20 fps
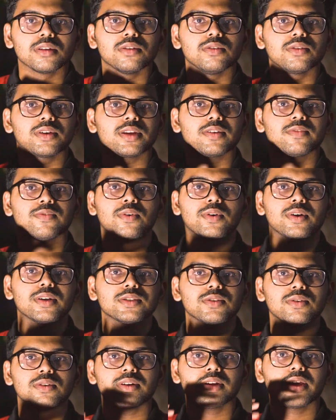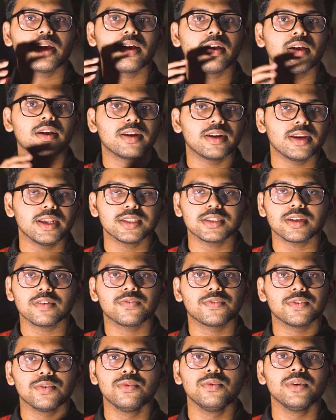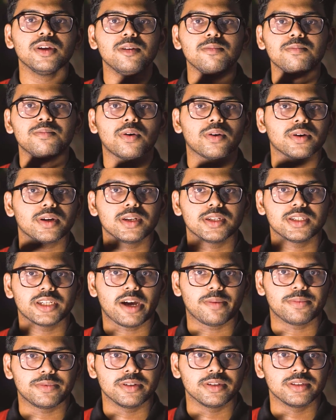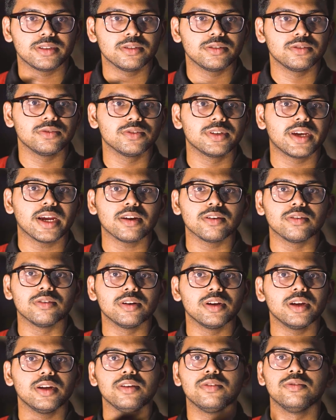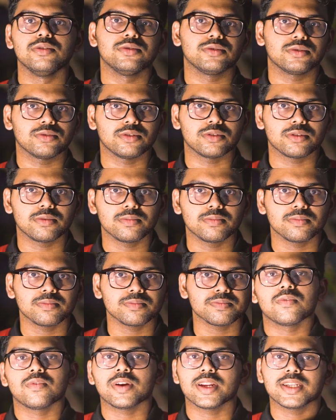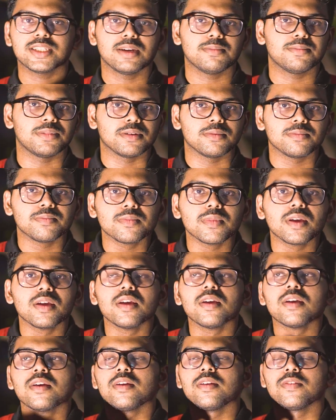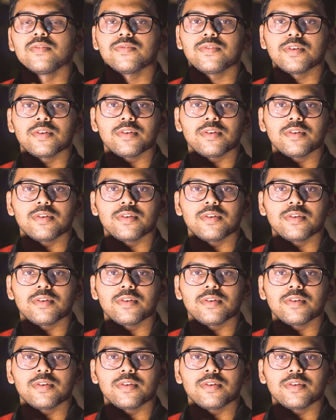You can focus on at least a few important chapters to get a really good score. For example, in